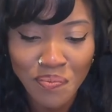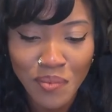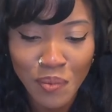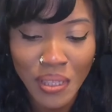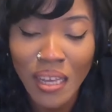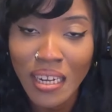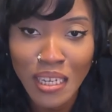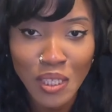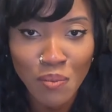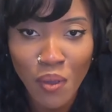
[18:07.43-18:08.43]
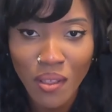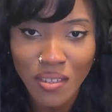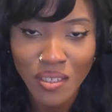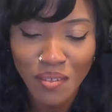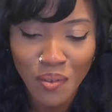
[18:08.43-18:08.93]
Without any
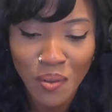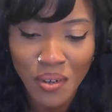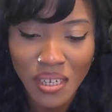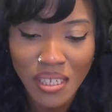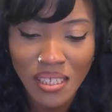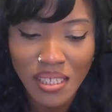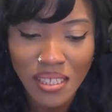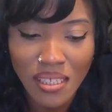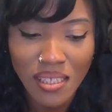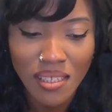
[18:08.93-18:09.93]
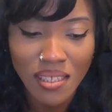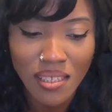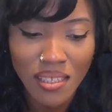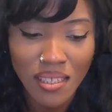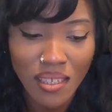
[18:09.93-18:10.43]
spoilers, of course,
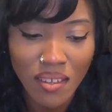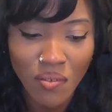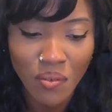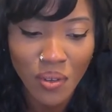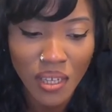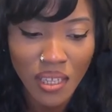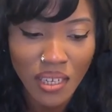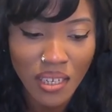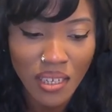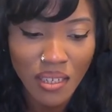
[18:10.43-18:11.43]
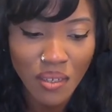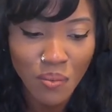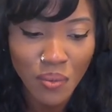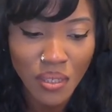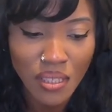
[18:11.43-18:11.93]
of
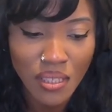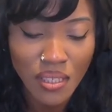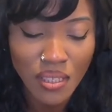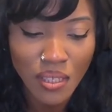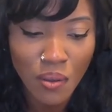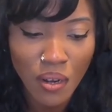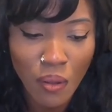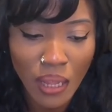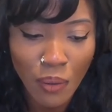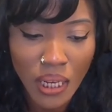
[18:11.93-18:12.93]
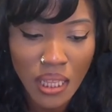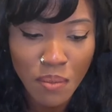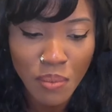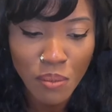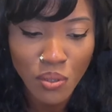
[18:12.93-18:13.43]
what's going on. Like, why do the
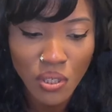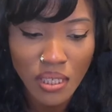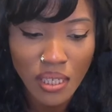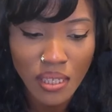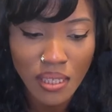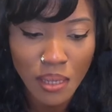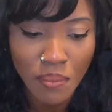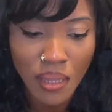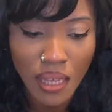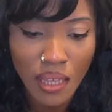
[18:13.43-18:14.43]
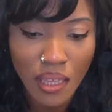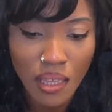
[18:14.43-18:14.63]
people just accept that?